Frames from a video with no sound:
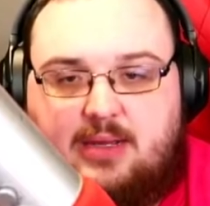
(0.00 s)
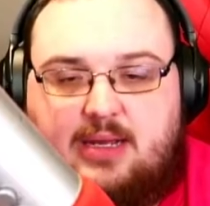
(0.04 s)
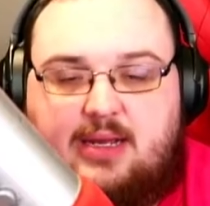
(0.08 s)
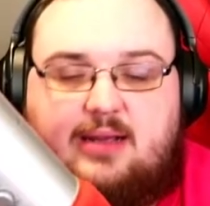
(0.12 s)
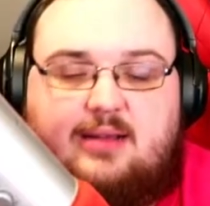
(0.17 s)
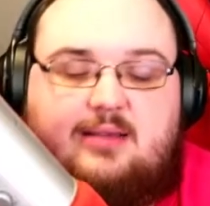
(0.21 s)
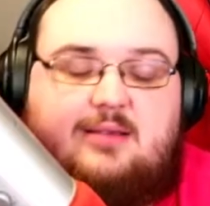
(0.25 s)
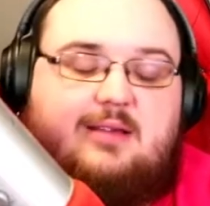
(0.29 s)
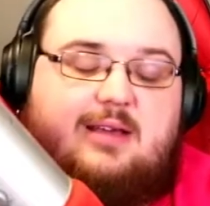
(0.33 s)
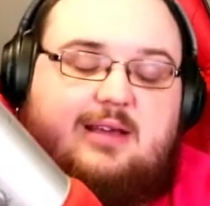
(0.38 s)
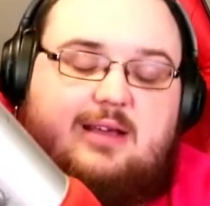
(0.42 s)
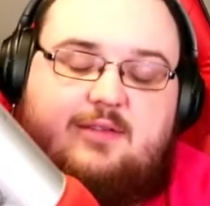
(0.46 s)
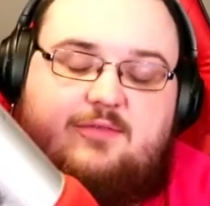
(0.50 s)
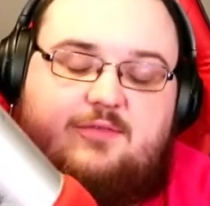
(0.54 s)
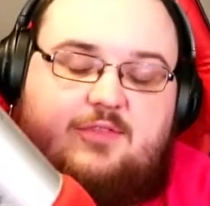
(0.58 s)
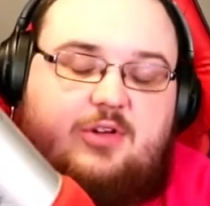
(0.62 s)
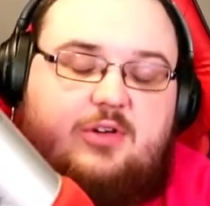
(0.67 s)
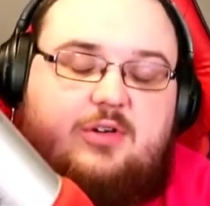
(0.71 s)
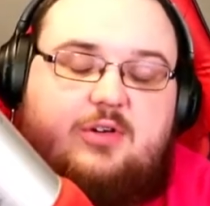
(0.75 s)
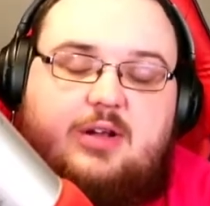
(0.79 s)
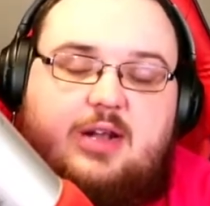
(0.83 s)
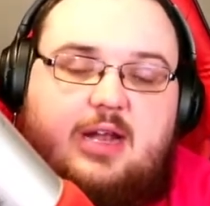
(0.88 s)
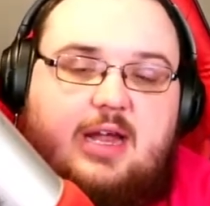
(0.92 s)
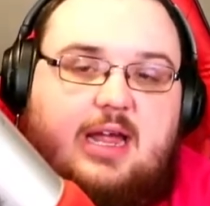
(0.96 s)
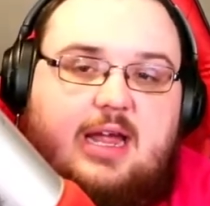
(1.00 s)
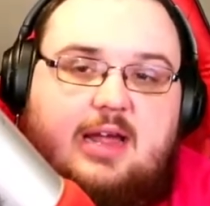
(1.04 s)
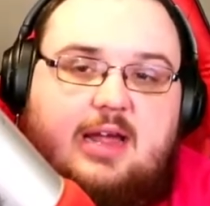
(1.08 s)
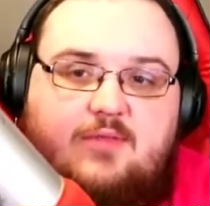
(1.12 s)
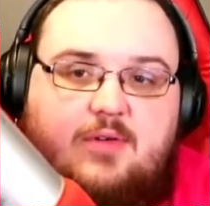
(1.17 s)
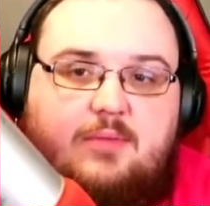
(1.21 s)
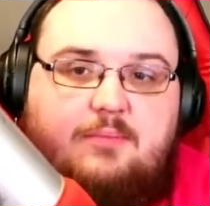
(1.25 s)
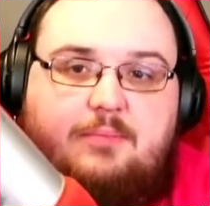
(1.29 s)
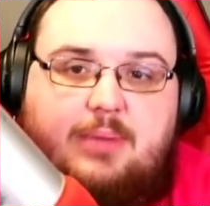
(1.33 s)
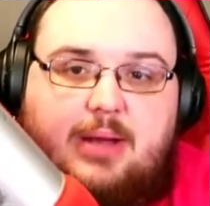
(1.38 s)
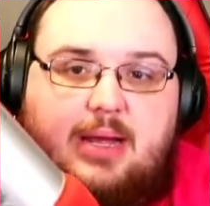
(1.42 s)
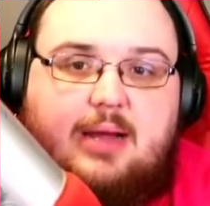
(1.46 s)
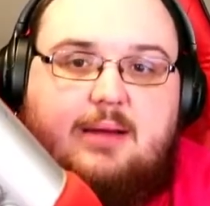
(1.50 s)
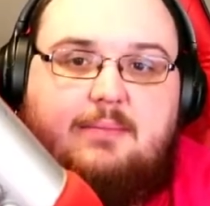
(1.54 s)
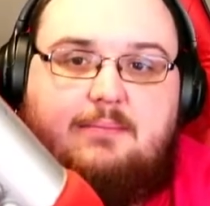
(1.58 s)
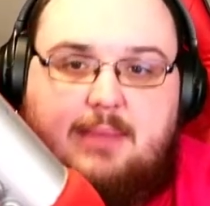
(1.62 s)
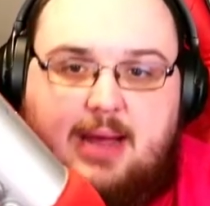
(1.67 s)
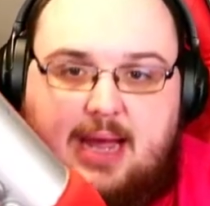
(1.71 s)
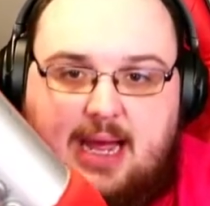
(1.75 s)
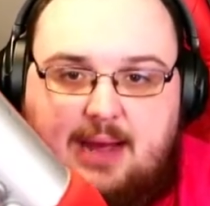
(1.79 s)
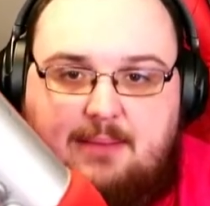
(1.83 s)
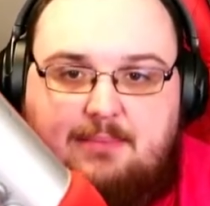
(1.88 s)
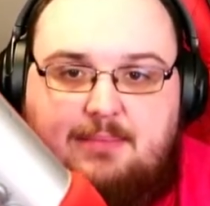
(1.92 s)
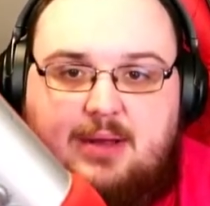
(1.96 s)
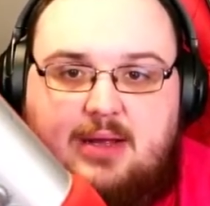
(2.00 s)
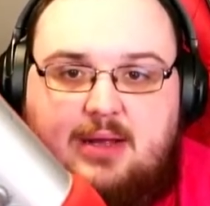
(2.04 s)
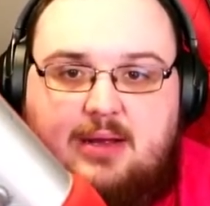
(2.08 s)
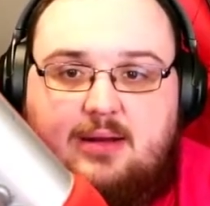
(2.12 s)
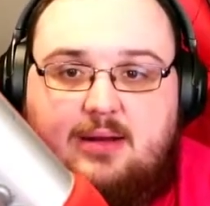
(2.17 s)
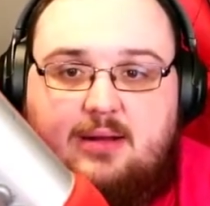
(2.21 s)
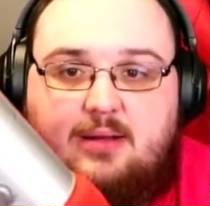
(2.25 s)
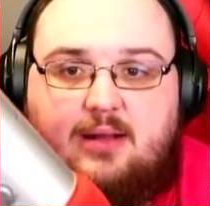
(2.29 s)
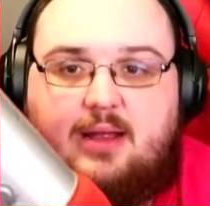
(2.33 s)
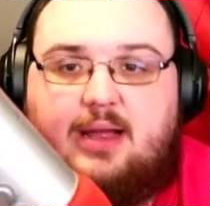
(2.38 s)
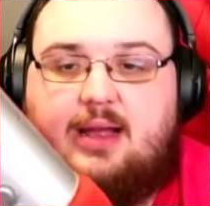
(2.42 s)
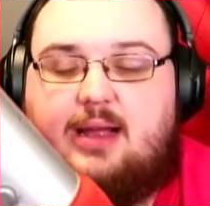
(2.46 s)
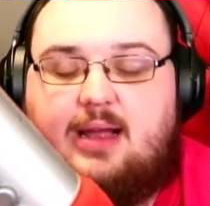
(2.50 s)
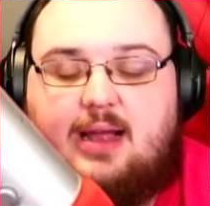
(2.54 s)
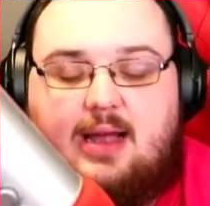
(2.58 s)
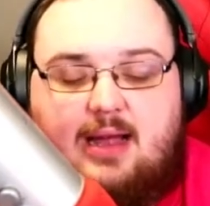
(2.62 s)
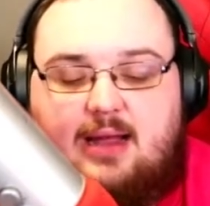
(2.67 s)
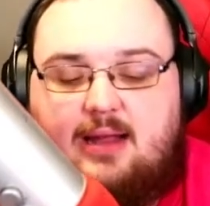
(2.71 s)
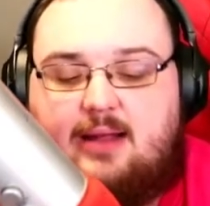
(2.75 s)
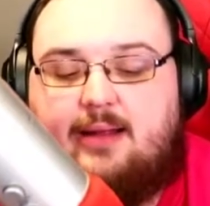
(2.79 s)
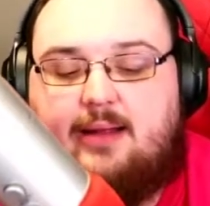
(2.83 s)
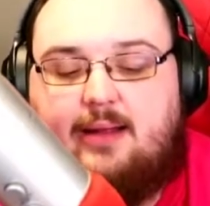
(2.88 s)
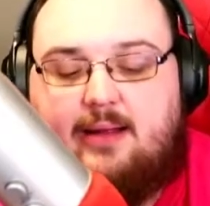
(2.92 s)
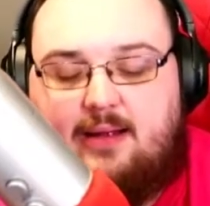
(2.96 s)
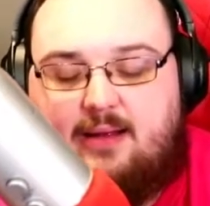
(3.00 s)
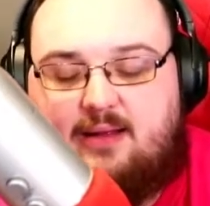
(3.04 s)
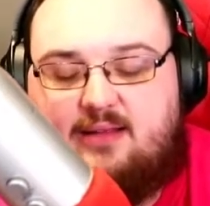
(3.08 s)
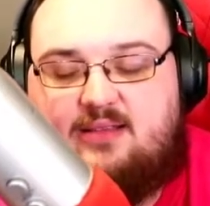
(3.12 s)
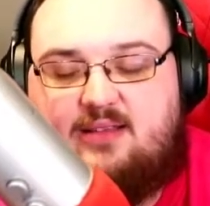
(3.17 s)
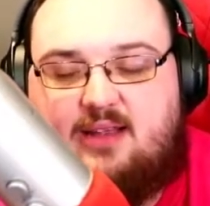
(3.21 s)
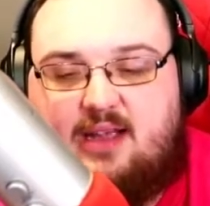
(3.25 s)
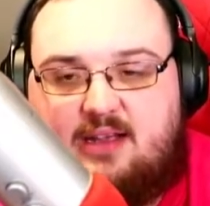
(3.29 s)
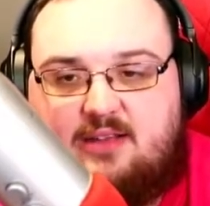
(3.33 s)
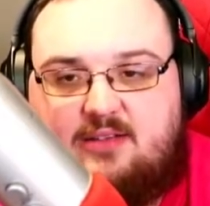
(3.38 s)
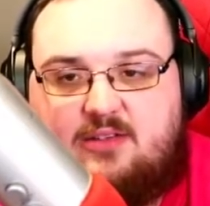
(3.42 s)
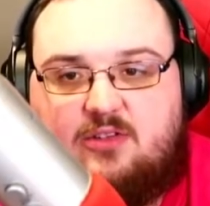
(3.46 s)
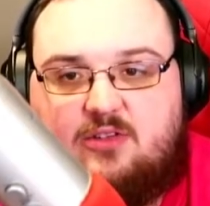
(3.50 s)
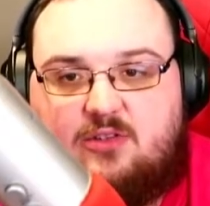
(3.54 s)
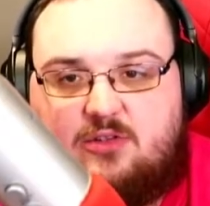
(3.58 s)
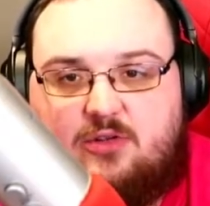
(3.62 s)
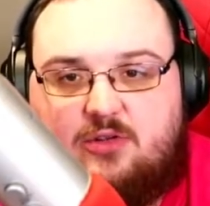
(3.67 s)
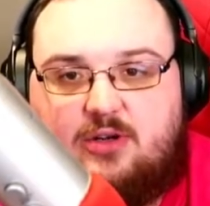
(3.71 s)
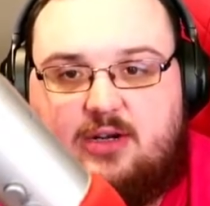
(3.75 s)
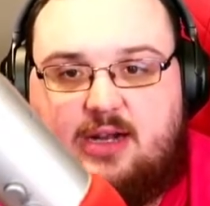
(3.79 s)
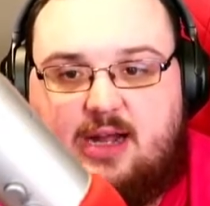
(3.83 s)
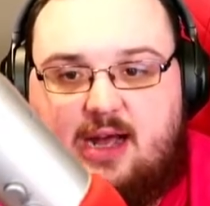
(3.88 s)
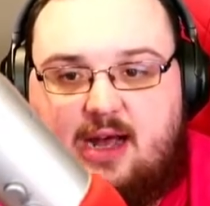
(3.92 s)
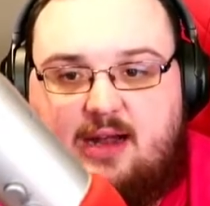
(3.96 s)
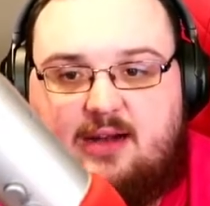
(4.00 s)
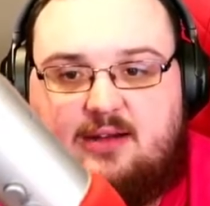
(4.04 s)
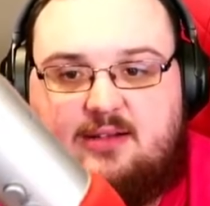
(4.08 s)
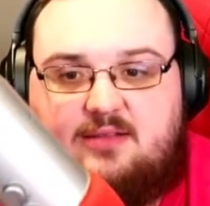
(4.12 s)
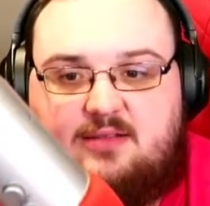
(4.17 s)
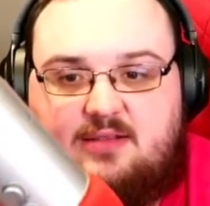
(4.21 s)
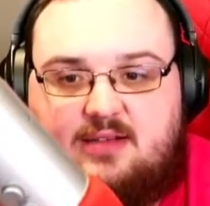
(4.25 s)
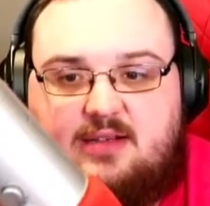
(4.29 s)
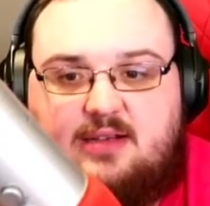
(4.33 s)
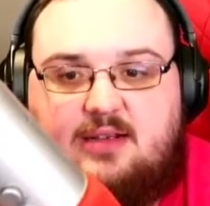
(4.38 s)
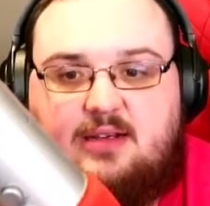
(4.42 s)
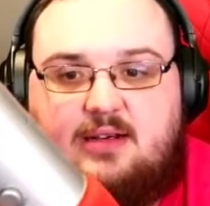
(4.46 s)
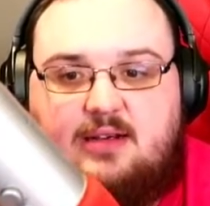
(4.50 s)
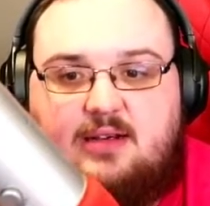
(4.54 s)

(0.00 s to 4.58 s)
It's like if you're going to have a big map like Assassin's Creed Odyssey,